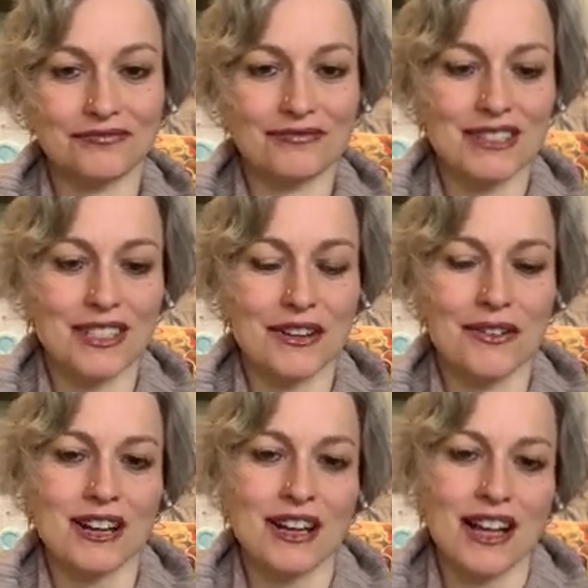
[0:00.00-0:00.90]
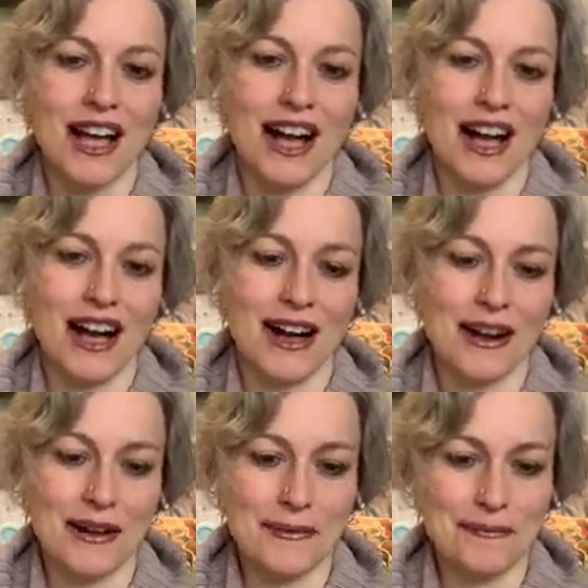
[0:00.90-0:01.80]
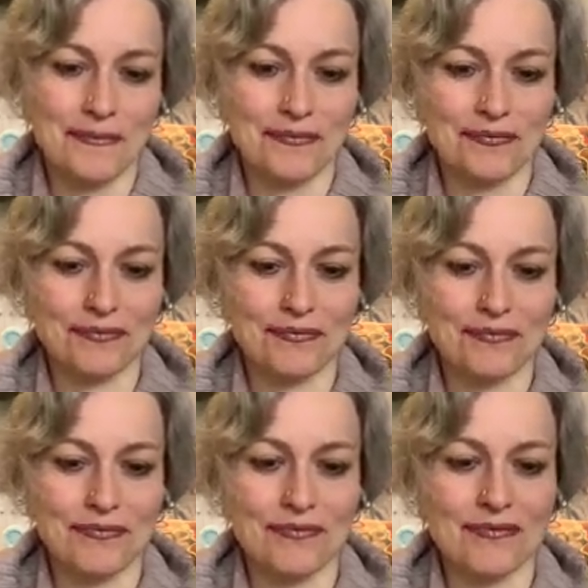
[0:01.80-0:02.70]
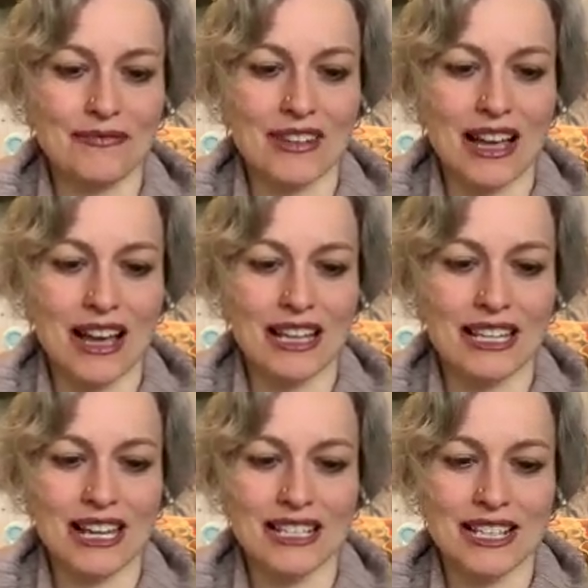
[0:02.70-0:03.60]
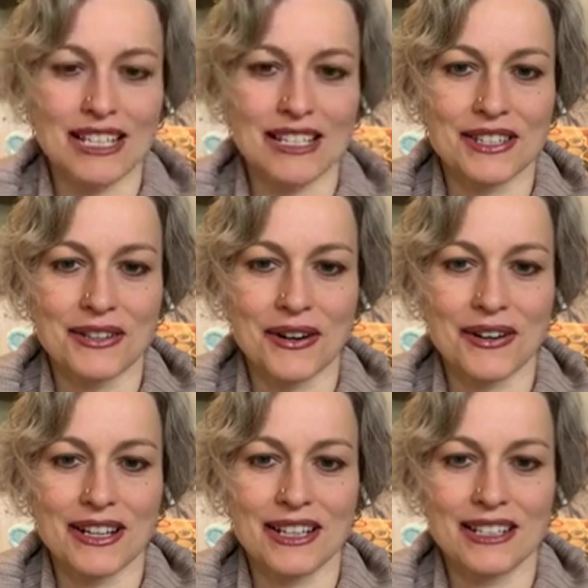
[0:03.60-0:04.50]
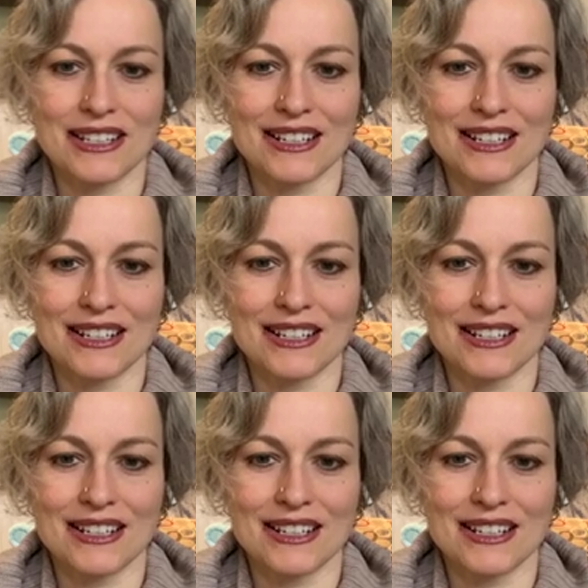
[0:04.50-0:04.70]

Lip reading: So I guess I started